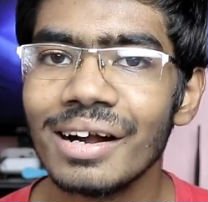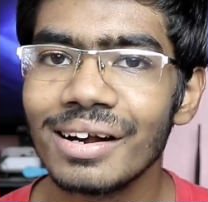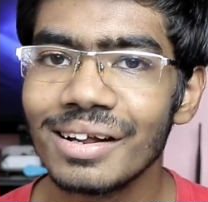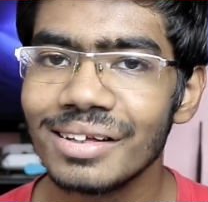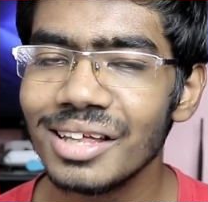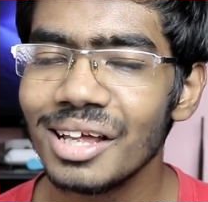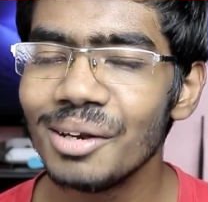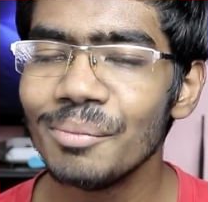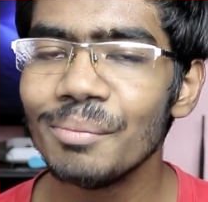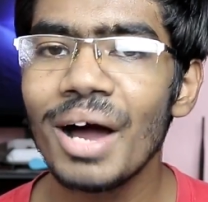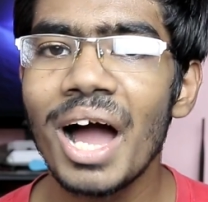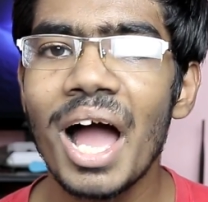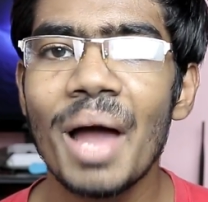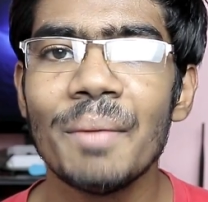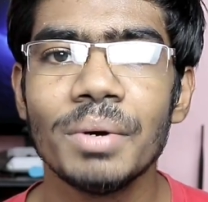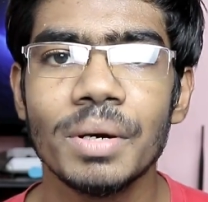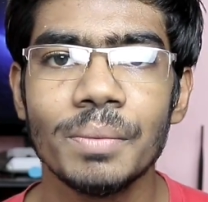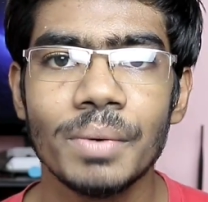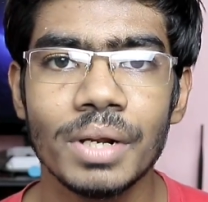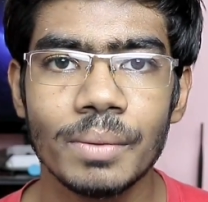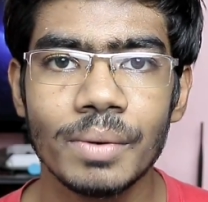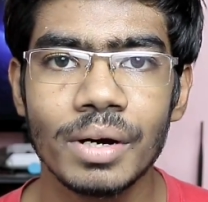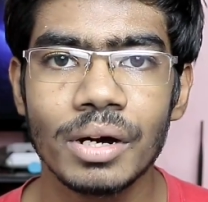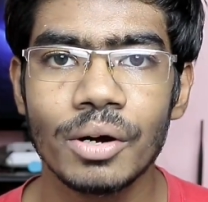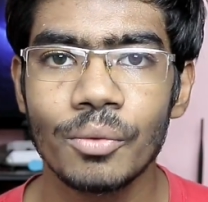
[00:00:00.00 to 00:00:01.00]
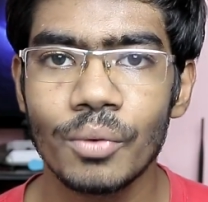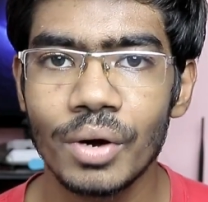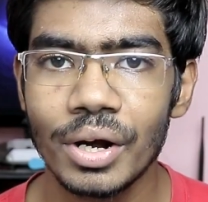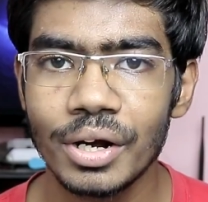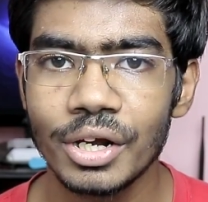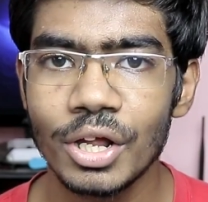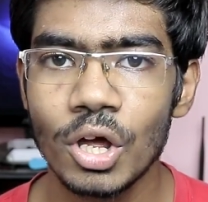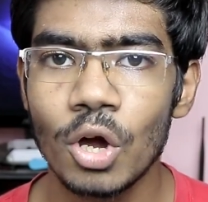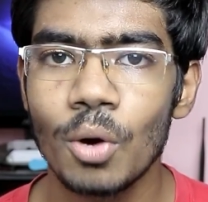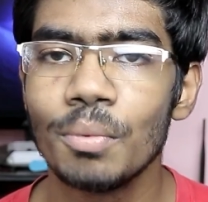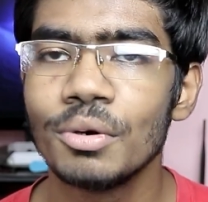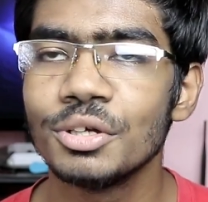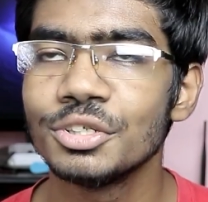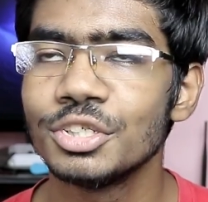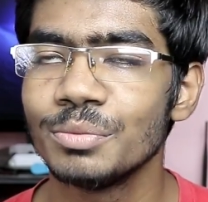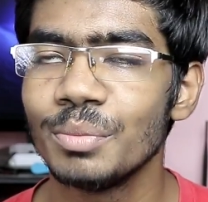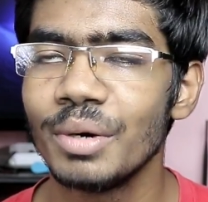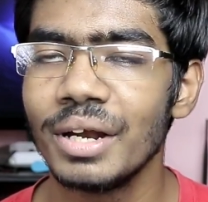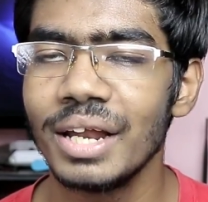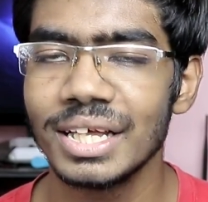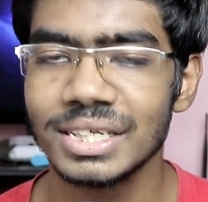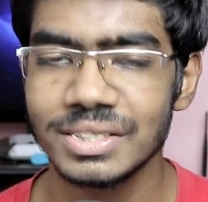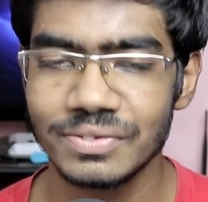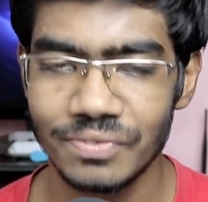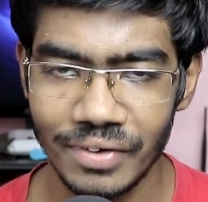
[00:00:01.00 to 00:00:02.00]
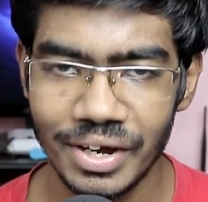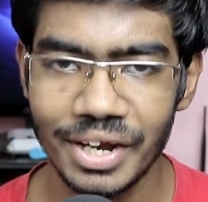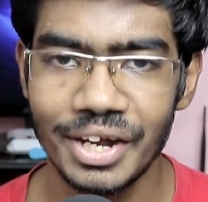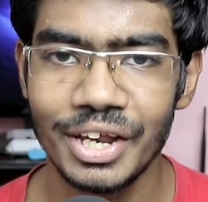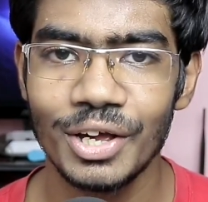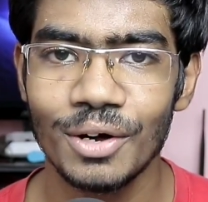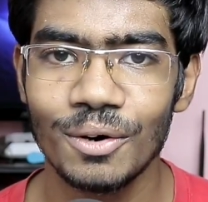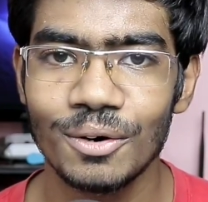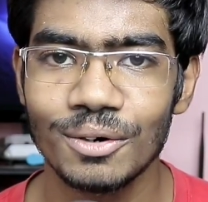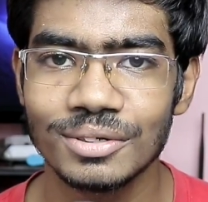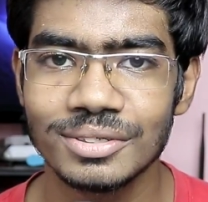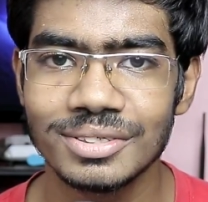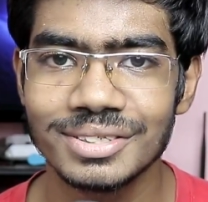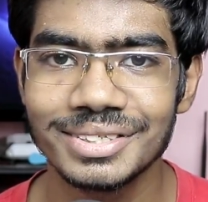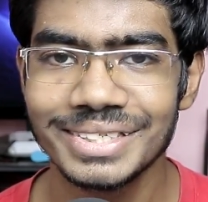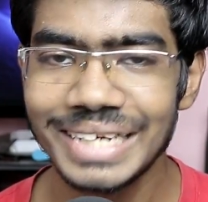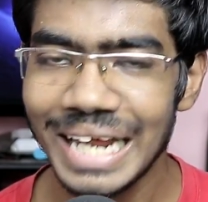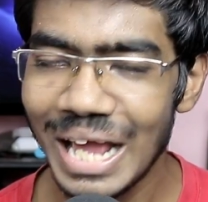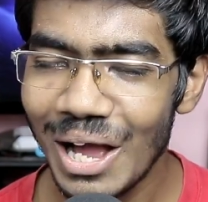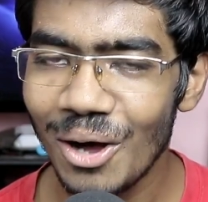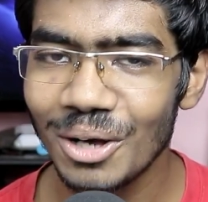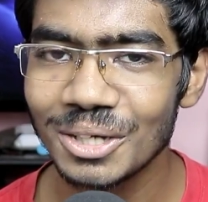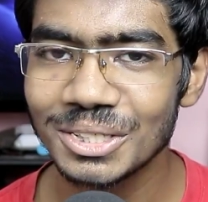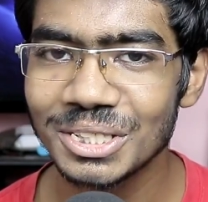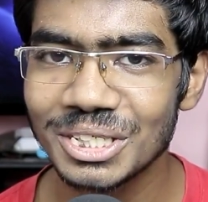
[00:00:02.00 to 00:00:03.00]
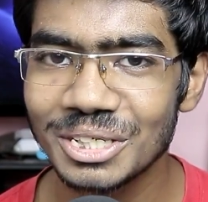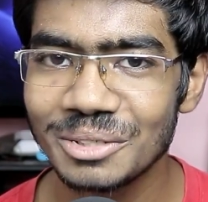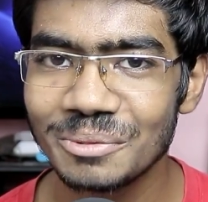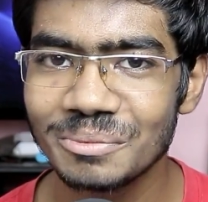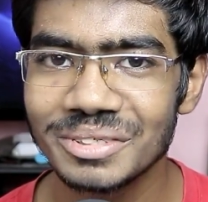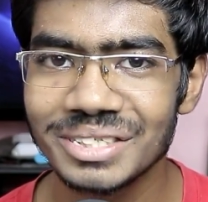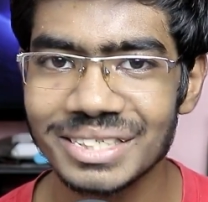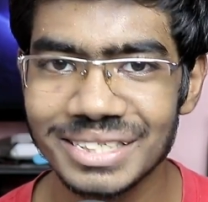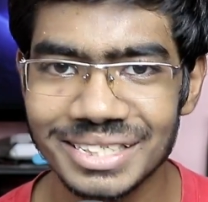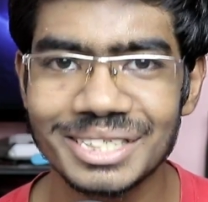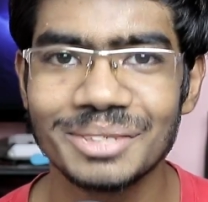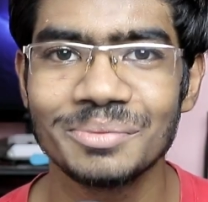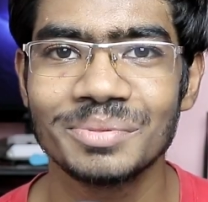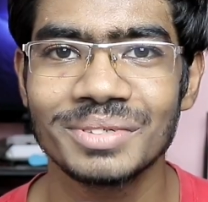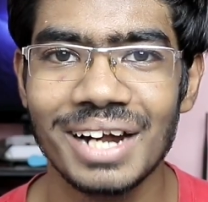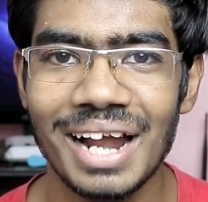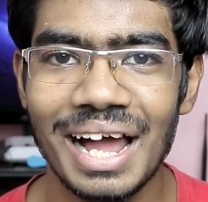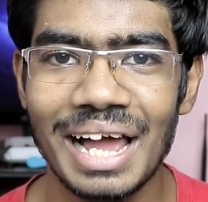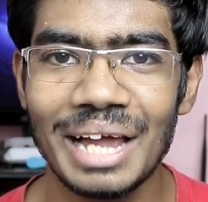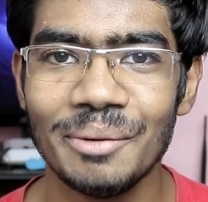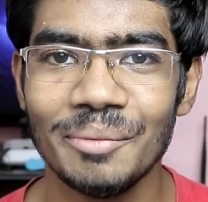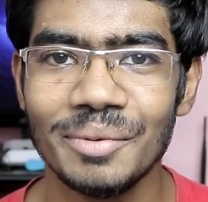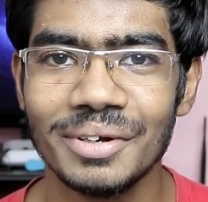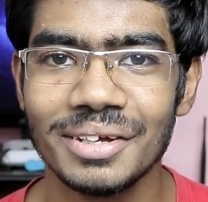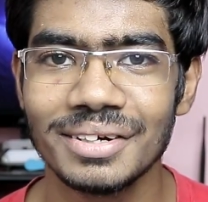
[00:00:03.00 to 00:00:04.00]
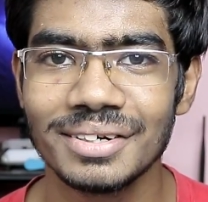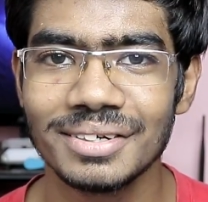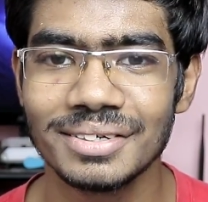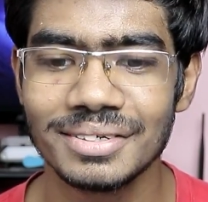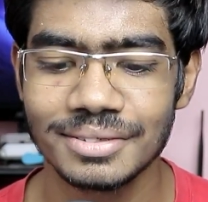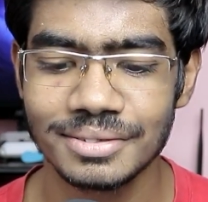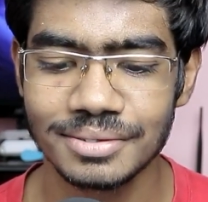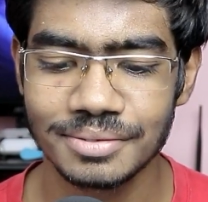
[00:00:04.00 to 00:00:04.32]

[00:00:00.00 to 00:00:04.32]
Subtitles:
Till then, bye people, have a great day. Hope to see you in my next video. Stay awesome, stay subscribed.